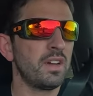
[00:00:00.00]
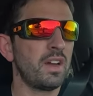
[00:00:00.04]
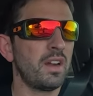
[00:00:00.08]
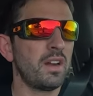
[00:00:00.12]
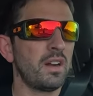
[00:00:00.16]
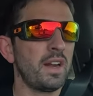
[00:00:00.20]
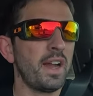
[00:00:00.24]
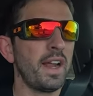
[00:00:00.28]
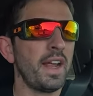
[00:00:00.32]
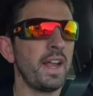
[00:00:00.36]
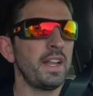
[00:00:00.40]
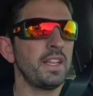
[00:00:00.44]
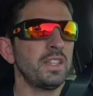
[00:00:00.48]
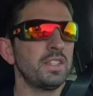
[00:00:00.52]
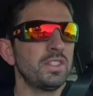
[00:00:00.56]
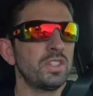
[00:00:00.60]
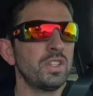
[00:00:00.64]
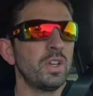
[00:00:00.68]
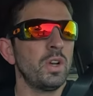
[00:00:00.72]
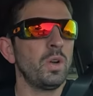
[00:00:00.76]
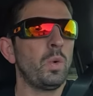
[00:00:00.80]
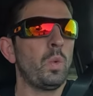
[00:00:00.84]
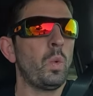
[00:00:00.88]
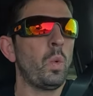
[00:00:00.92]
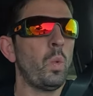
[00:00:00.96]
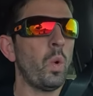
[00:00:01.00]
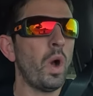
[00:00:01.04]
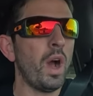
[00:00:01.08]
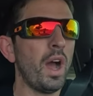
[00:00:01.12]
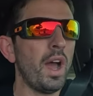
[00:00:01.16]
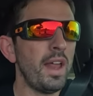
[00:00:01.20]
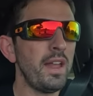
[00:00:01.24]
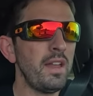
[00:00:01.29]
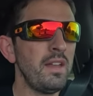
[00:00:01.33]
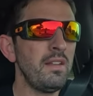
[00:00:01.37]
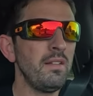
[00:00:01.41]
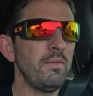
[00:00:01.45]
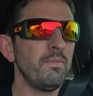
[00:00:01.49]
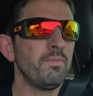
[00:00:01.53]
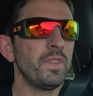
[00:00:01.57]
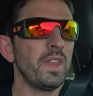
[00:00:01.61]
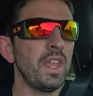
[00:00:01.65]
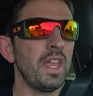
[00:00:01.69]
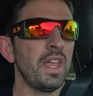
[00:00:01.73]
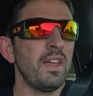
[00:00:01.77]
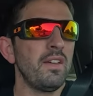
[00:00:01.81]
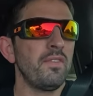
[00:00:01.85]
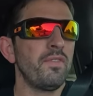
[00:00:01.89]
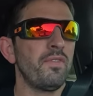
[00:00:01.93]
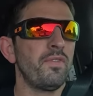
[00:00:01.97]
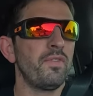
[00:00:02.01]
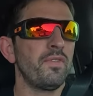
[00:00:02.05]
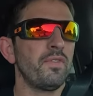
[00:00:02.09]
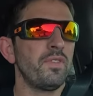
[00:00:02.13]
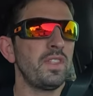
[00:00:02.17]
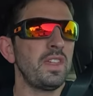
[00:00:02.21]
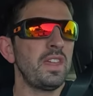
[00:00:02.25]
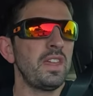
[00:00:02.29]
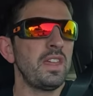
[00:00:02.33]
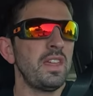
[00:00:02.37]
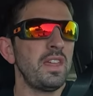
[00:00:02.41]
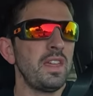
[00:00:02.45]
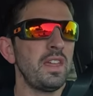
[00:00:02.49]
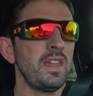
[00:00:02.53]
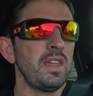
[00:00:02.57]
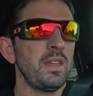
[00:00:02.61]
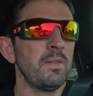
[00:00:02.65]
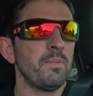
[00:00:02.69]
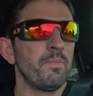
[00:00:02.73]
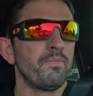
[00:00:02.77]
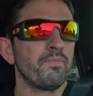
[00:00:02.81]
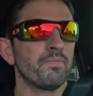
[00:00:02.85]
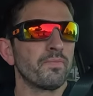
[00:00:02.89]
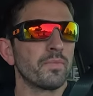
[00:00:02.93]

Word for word: All right. So one, if the